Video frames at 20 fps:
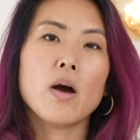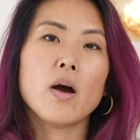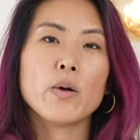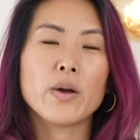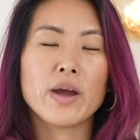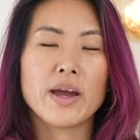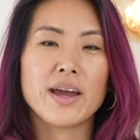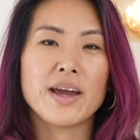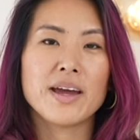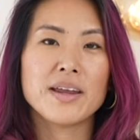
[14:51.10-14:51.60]

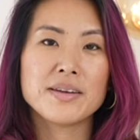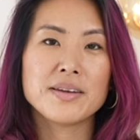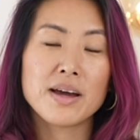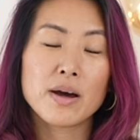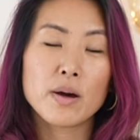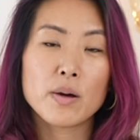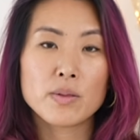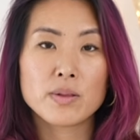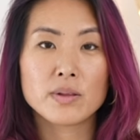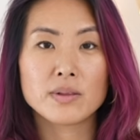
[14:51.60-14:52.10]
Okay, and
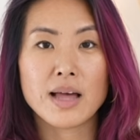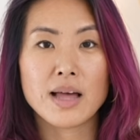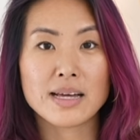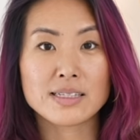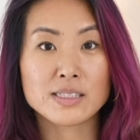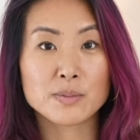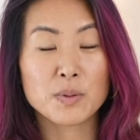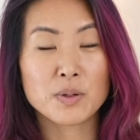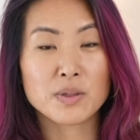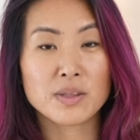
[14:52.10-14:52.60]
now the
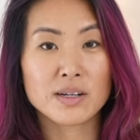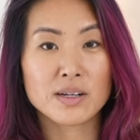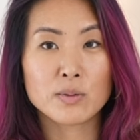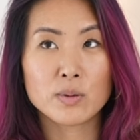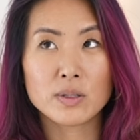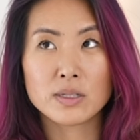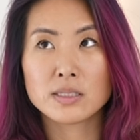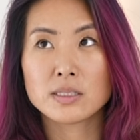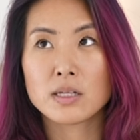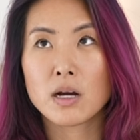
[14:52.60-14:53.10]
last book that I
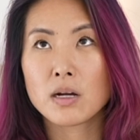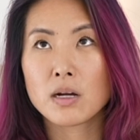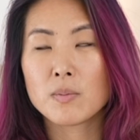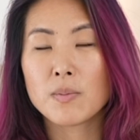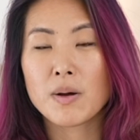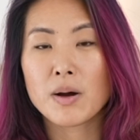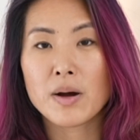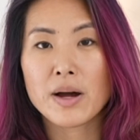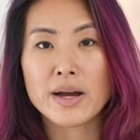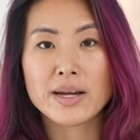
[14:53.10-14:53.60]
want to talk
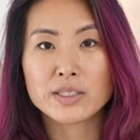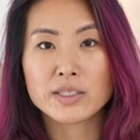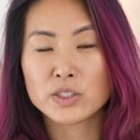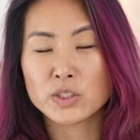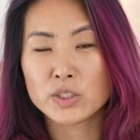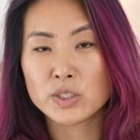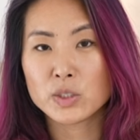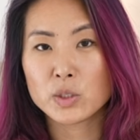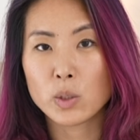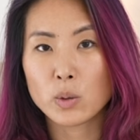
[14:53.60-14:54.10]
about, I
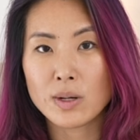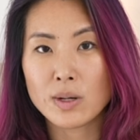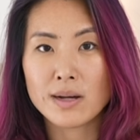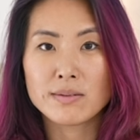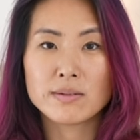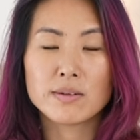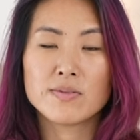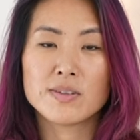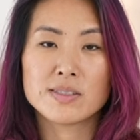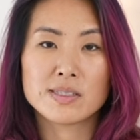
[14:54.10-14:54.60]
actually don't have
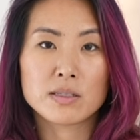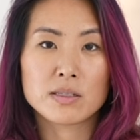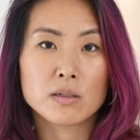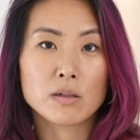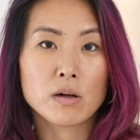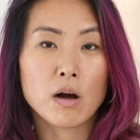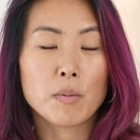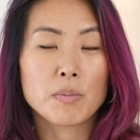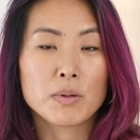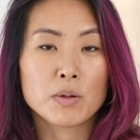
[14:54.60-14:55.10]
a physical
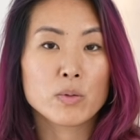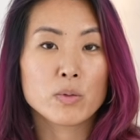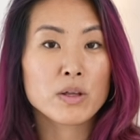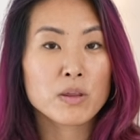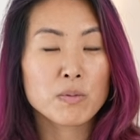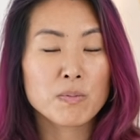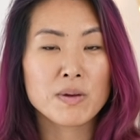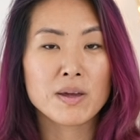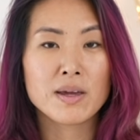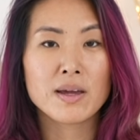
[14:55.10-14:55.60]
copy
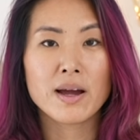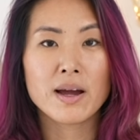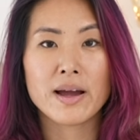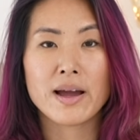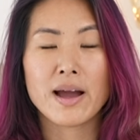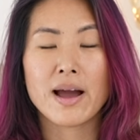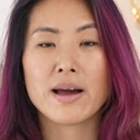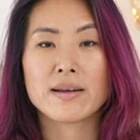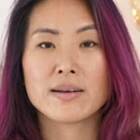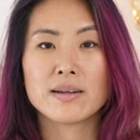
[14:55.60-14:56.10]
with me. I
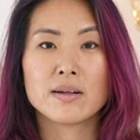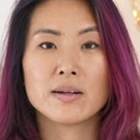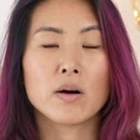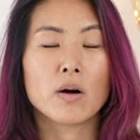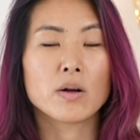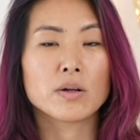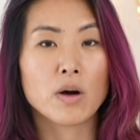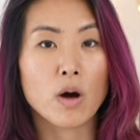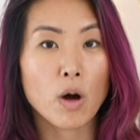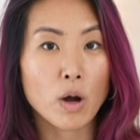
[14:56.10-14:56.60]
had it
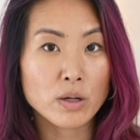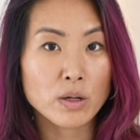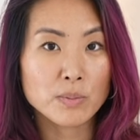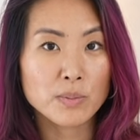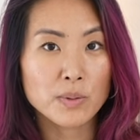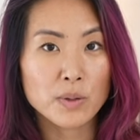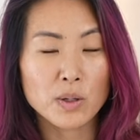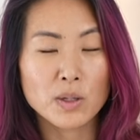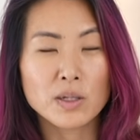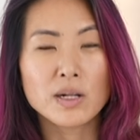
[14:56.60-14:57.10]
on
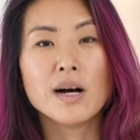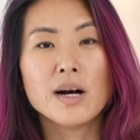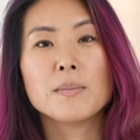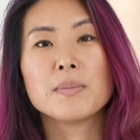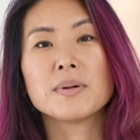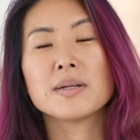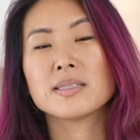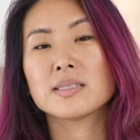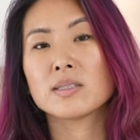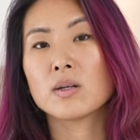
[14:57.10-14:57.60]
Audible,
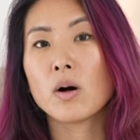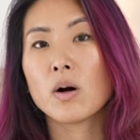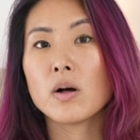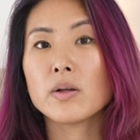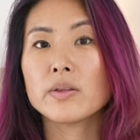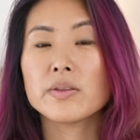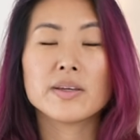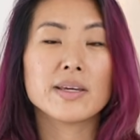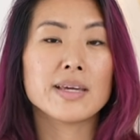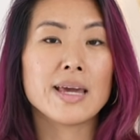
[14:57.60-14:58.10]
but it's
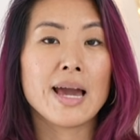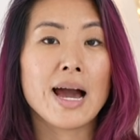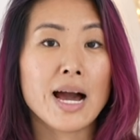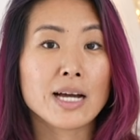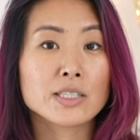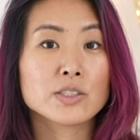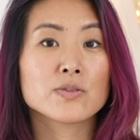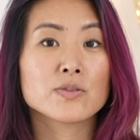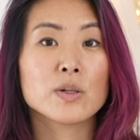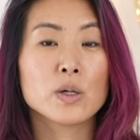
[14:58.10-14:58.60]
called The
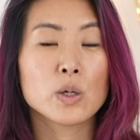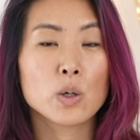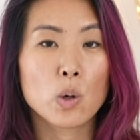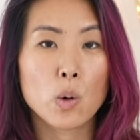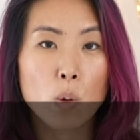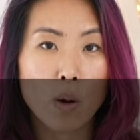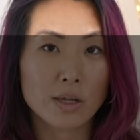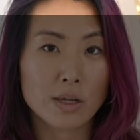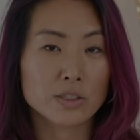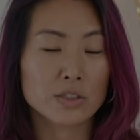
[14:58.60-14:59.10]
Cashflow
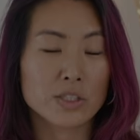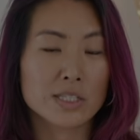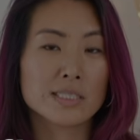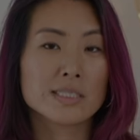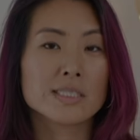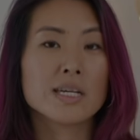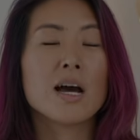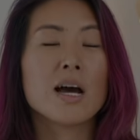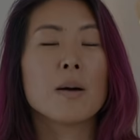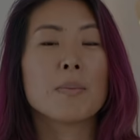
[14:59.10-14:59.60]

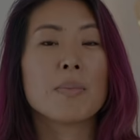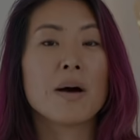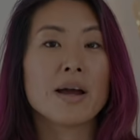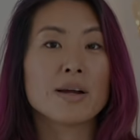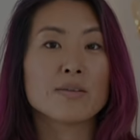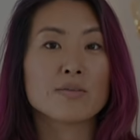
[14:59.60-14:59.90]
Quadrant by